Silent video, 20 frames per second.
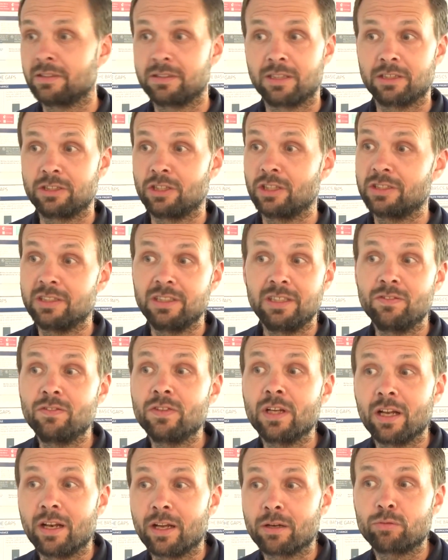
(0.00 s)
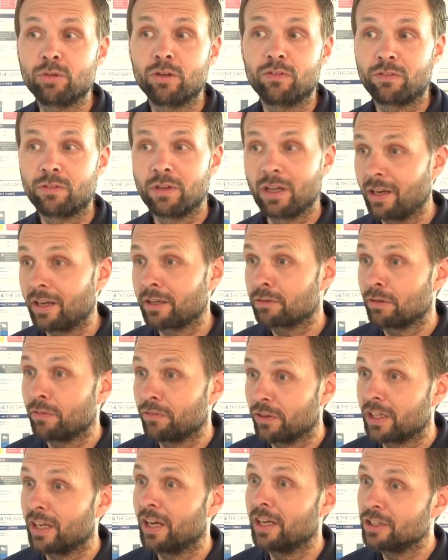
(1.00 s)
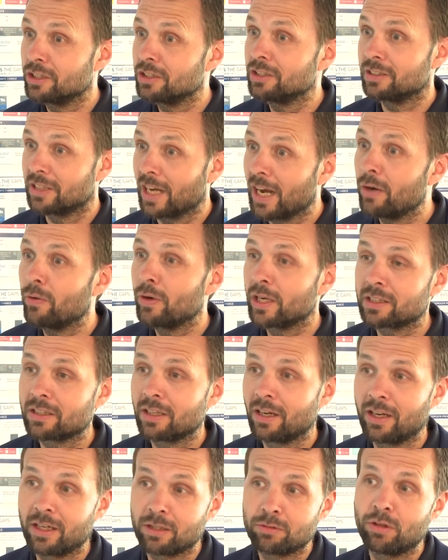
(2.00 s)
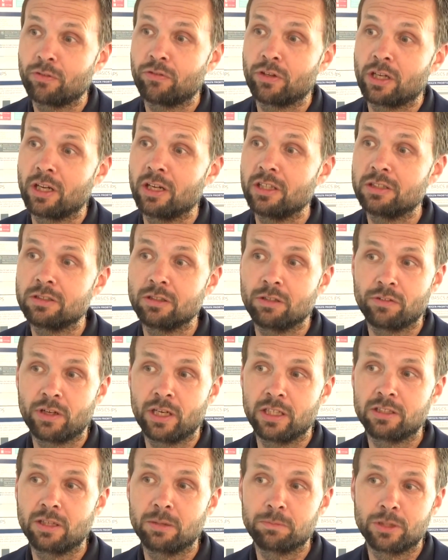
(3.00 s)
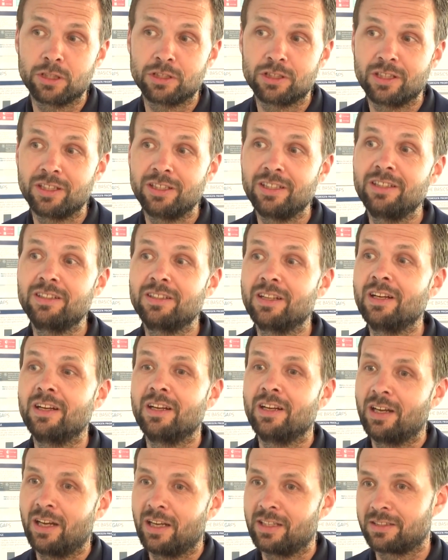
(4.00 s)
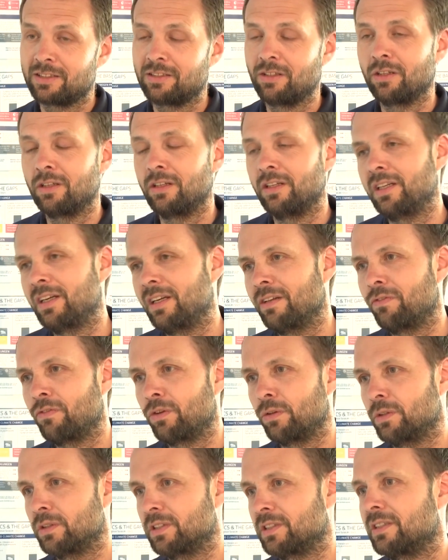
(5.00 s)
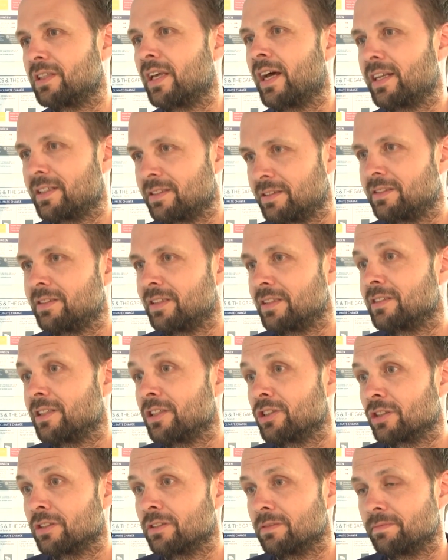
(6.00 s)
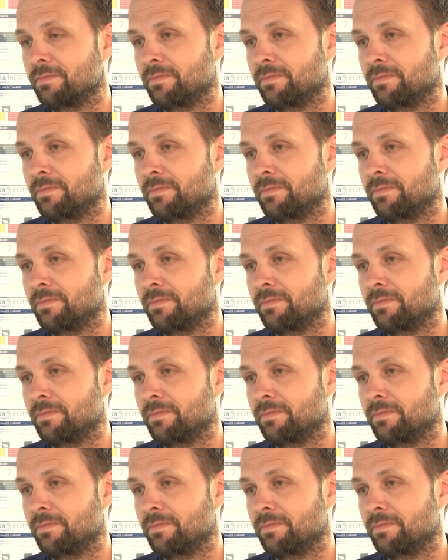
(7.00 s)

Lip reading: such as even electrification, direct electrification of high-temperature heat, has certainly influenced that decision.